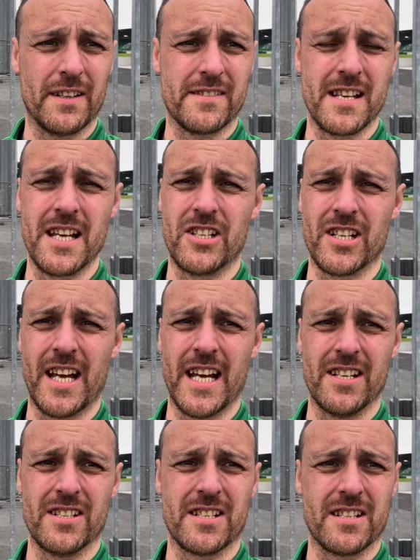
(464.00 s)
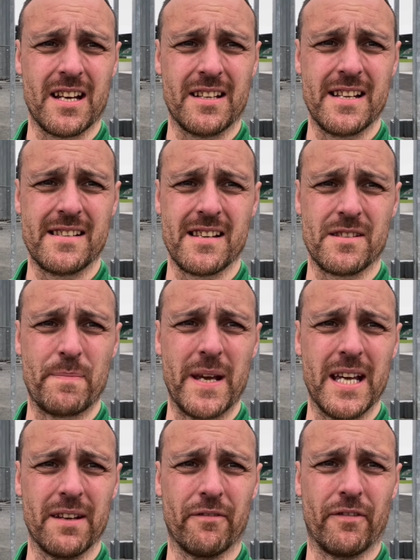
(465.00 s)
a sea change this has
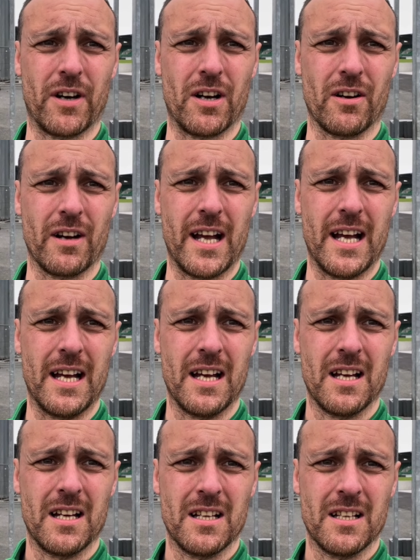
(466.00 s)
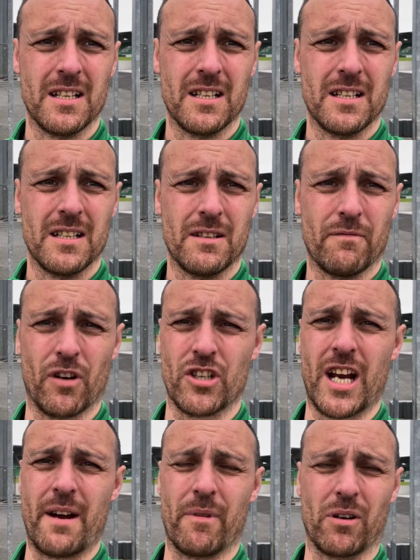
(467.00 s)
been for uh, for
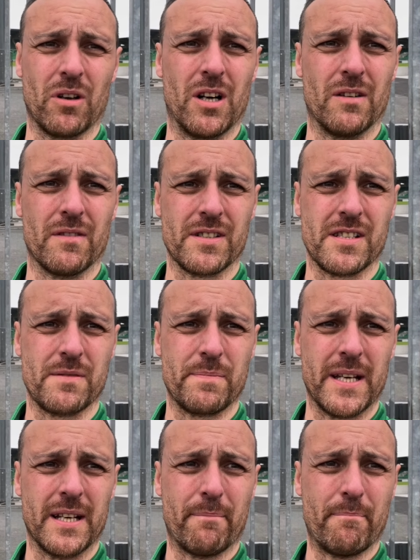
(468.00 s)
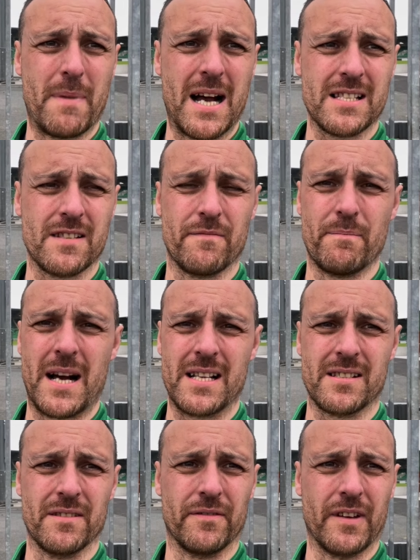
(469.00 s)
Shamrock Rovers. It's been a massive,
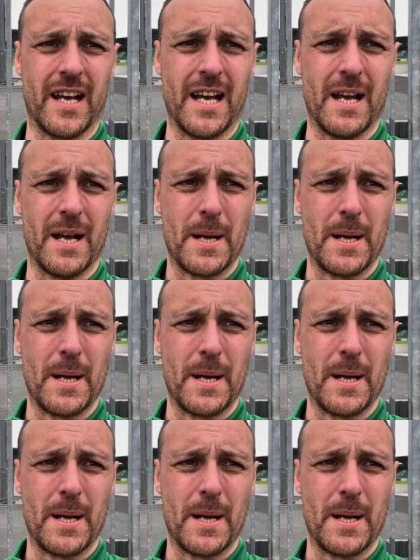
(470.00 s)
massive uh,